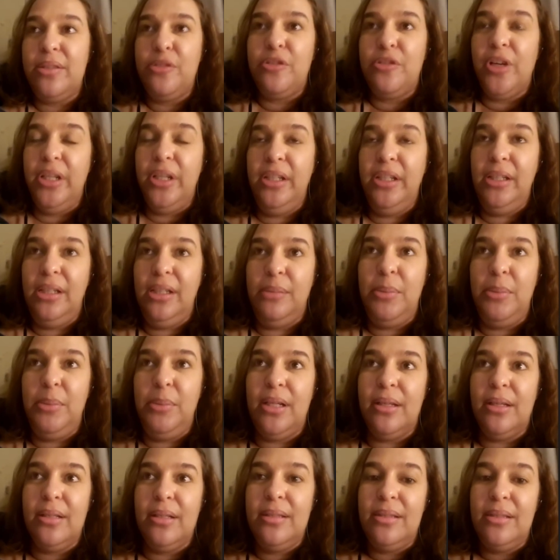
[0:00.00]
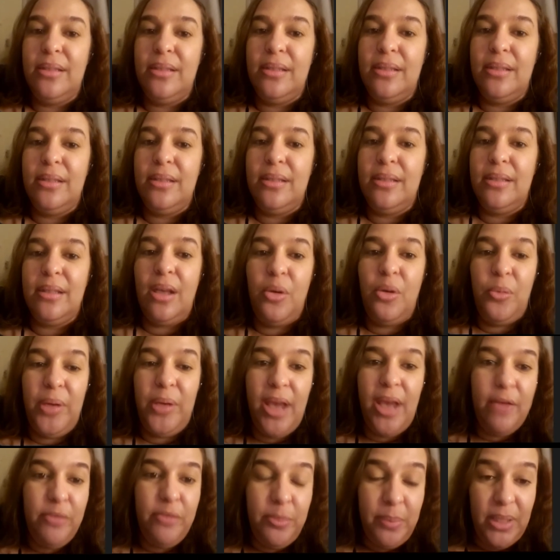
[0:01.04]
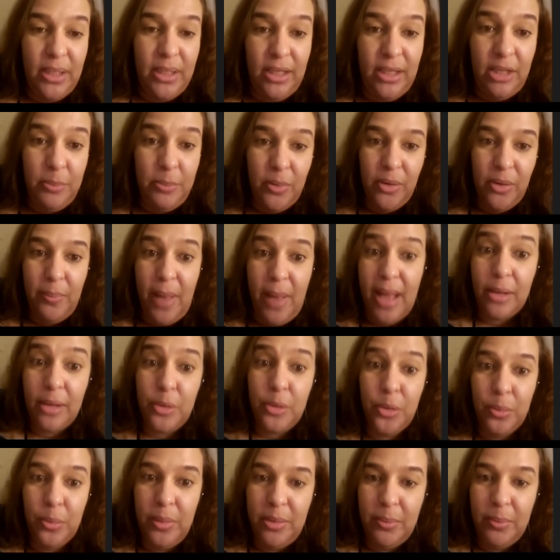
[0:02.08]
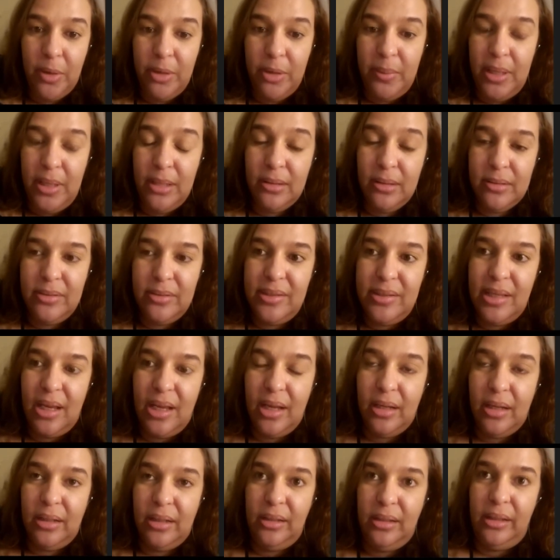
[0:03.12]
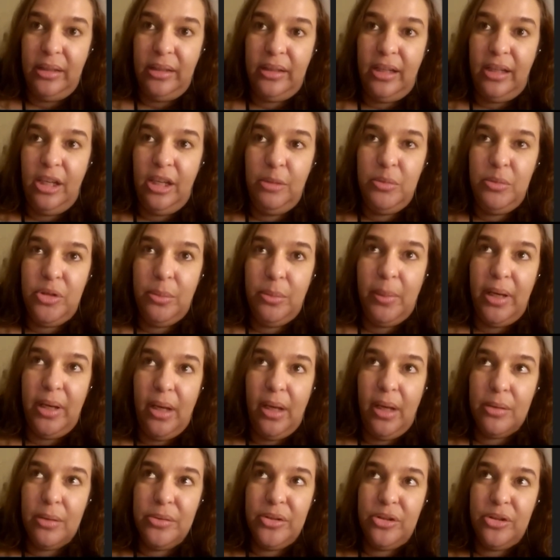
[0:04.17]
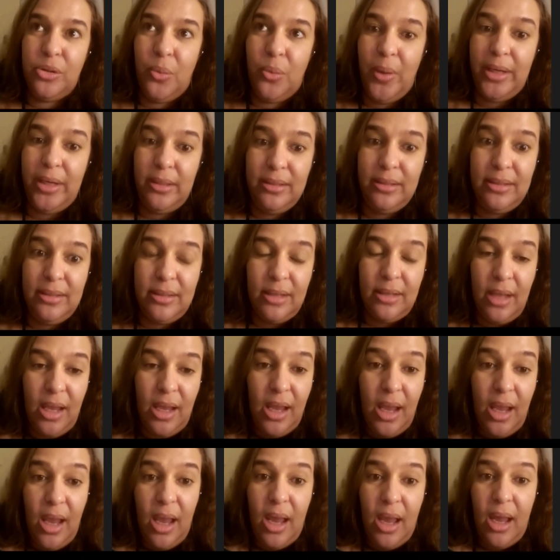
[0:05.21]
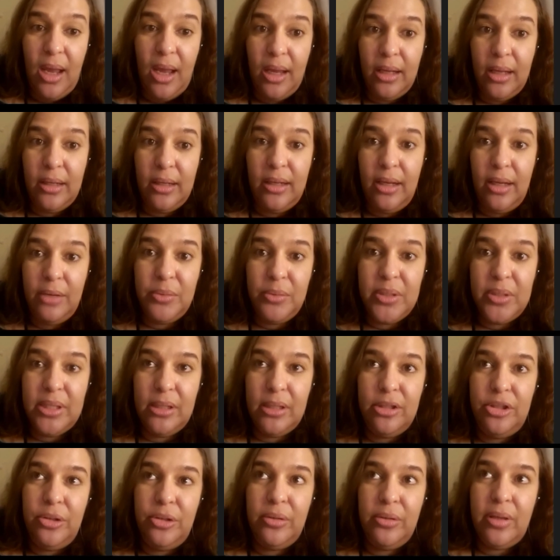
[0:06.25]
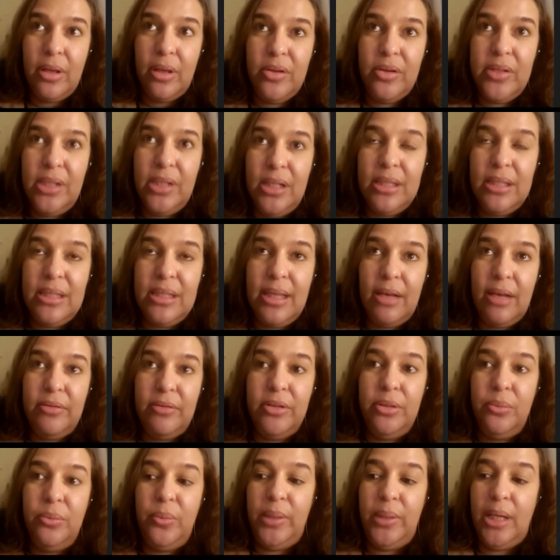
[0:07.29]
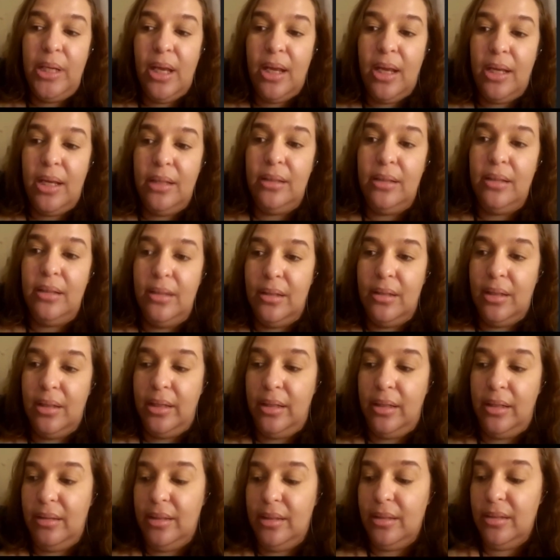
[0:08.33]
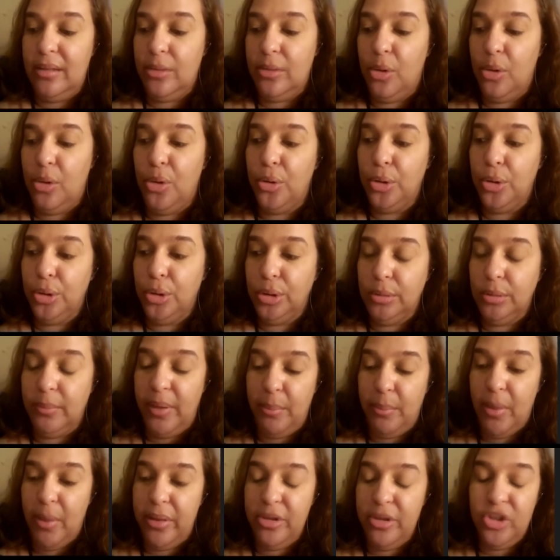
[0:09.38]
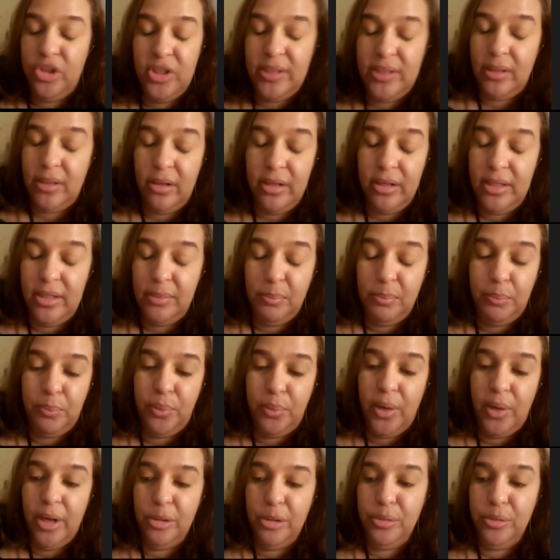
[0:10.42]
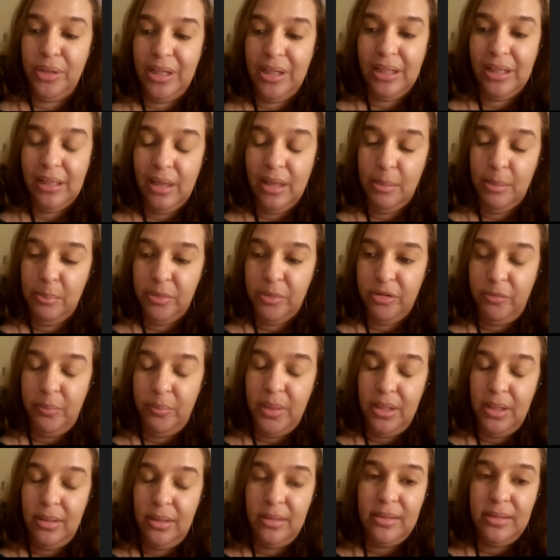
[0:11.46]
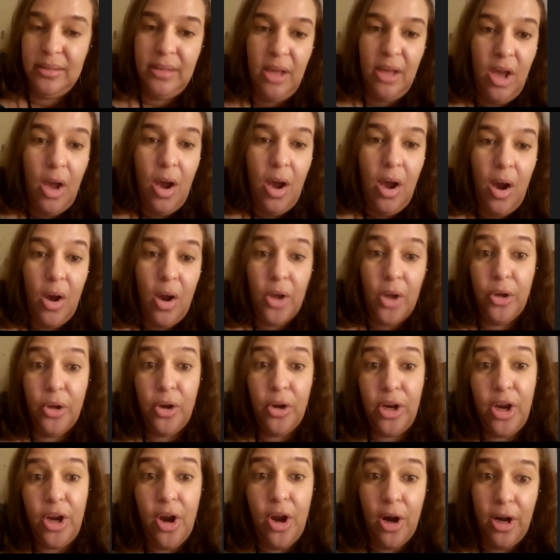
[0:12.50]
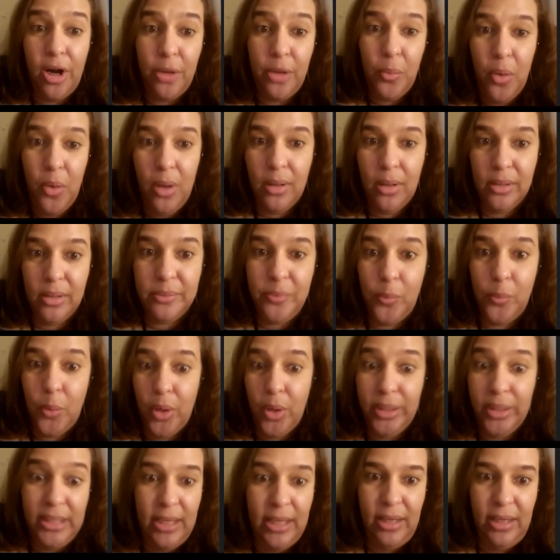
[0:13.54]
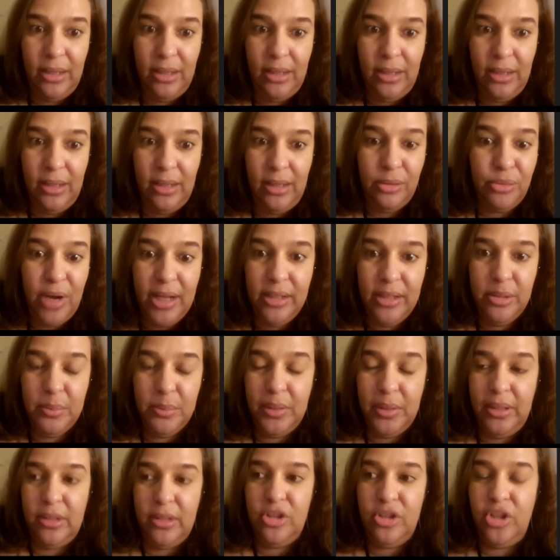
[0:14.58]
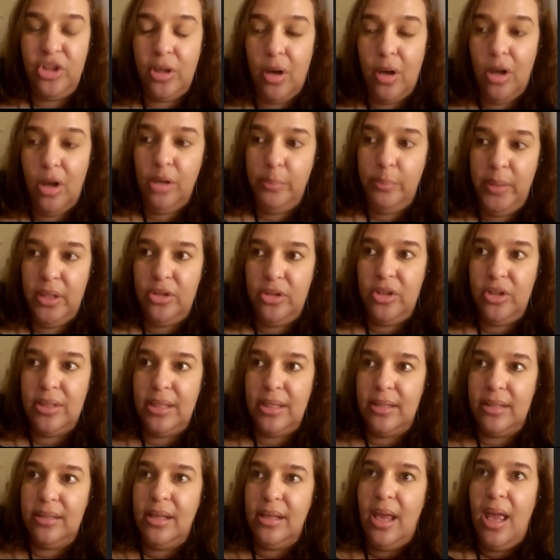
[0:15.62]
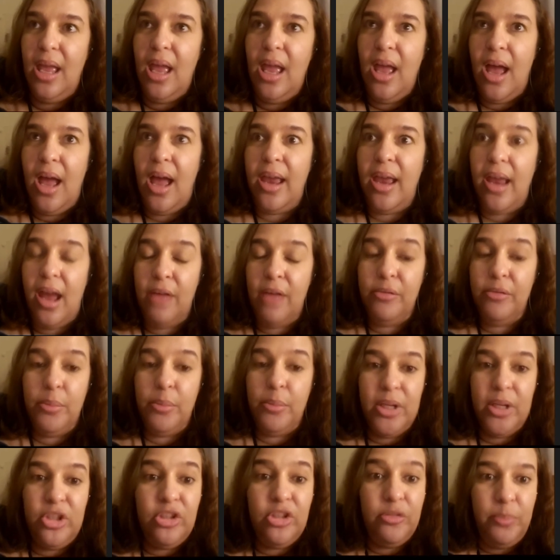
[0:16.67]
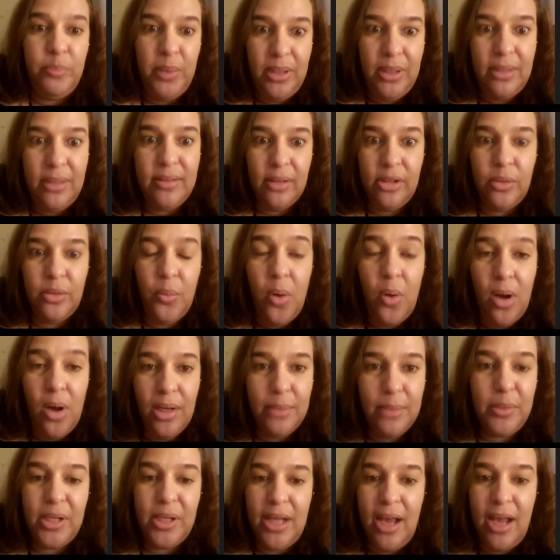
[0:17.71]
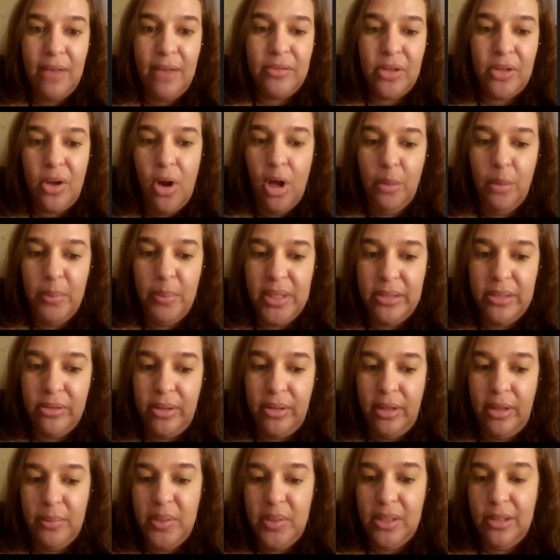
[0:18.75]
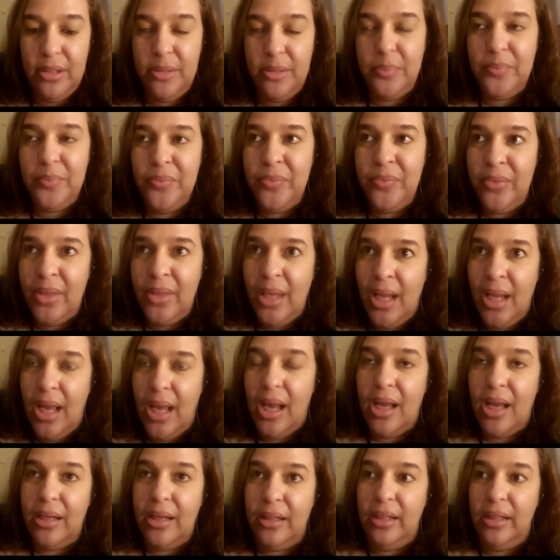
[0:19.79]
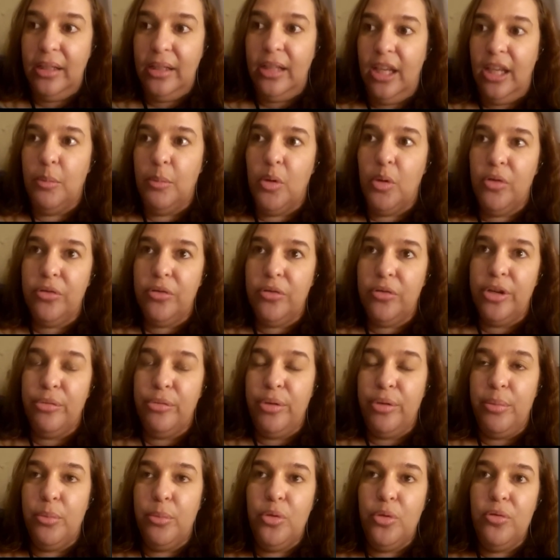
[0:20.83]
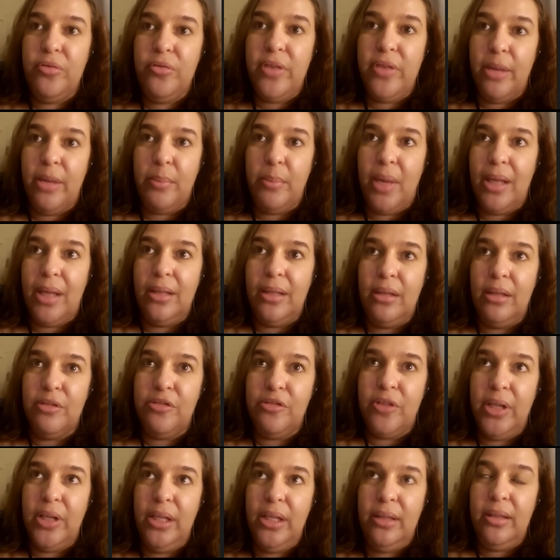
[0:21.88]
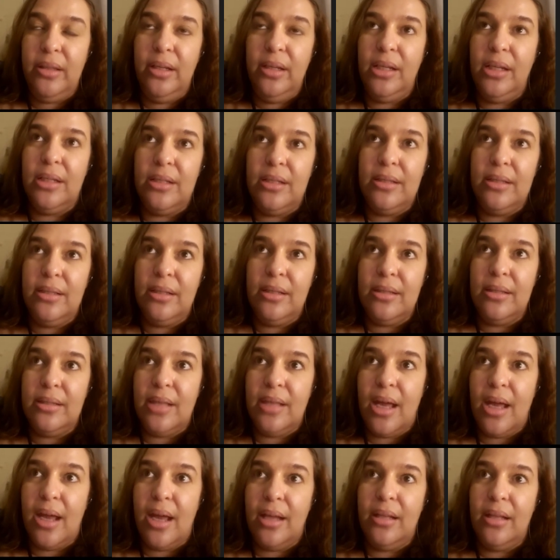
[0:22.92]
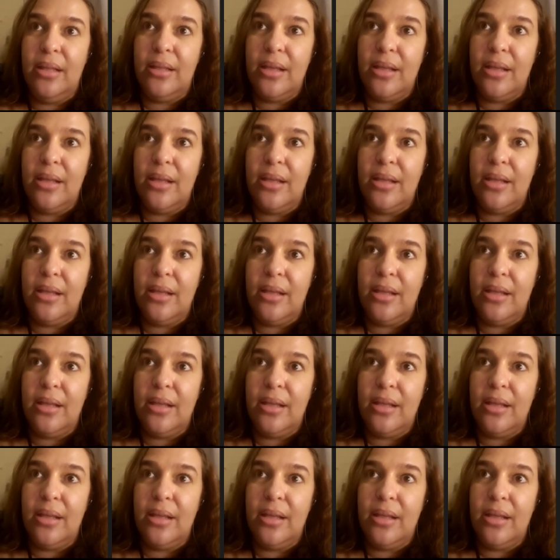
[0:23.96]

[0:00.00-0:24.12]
funny because we have a beekeeper back home in Barbados, and he came to my house twice. And it was in 2007, we had like this whole, my mother just saw this brown clump of bees on our guard wall one day randomly. And she called me and she says, I have a bunch of bees on the wall. I'm going to have to call Mr. Gibson. And he came over and removed them. And the funny thing is that